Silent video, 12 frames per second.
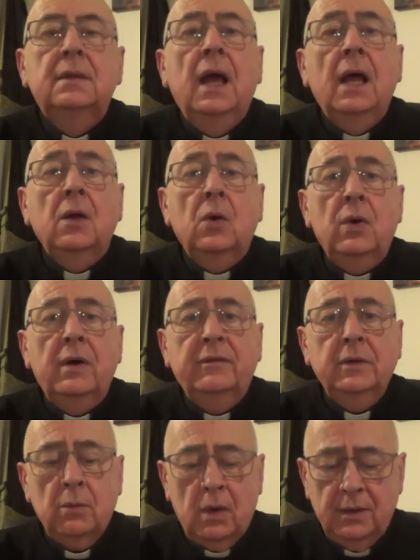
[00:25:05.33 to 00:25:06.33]
Hello
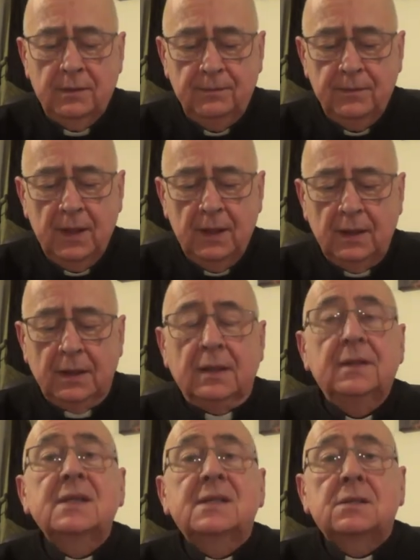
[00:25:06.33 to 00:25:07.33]
everyone.
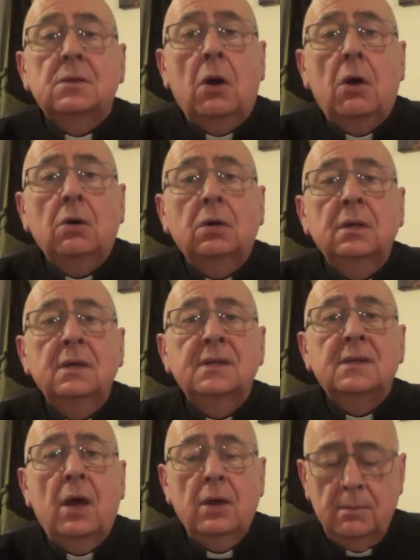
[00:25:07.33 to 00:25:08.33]
This talk
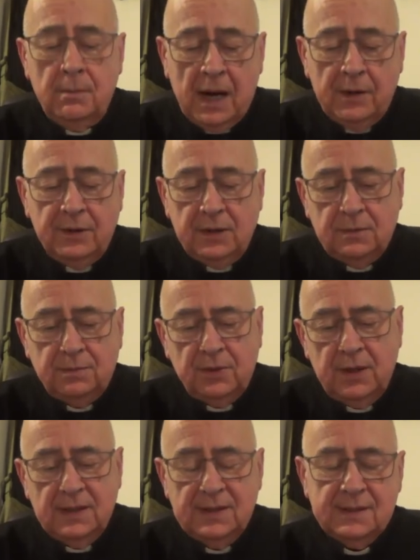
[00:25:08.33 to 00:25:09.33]
is on married
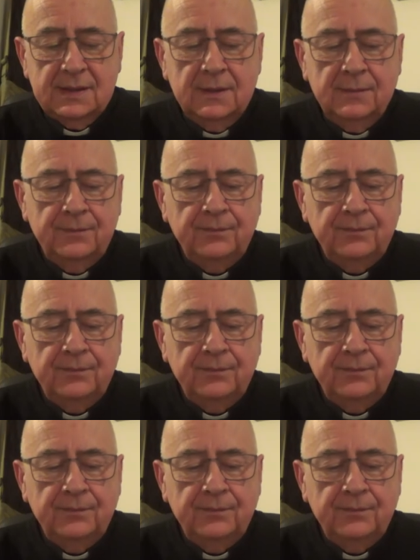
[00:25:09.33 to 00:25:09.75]
priests.